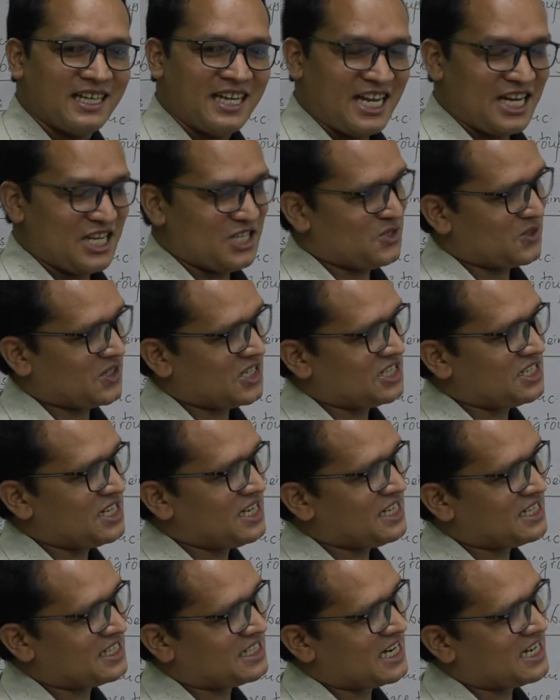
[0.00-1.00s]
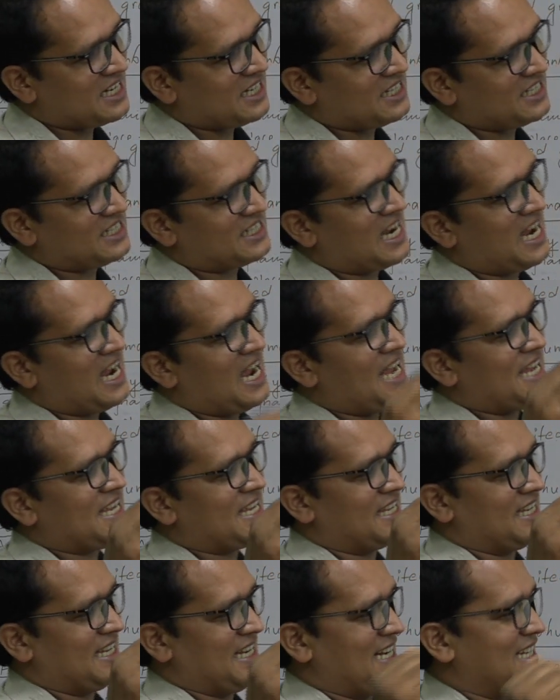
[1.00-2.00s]
Education standard is
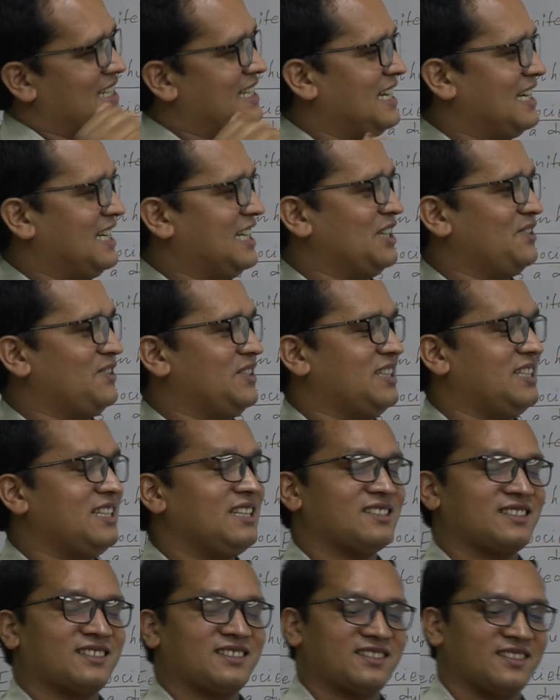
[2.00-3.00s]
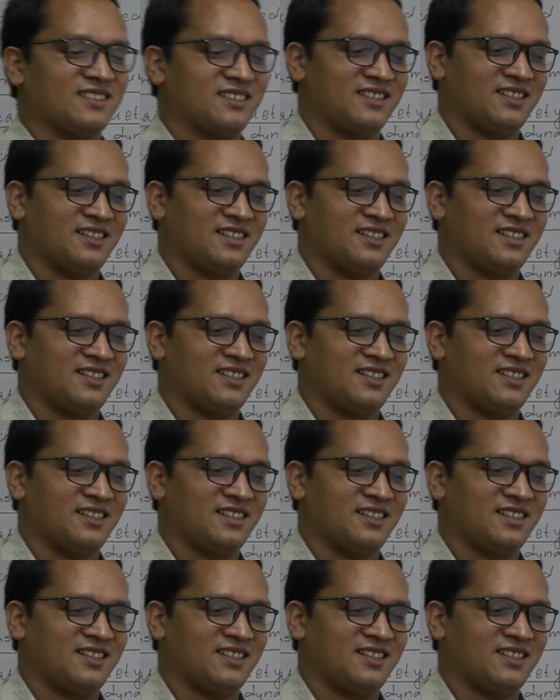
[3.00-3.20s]
high, I agree with this,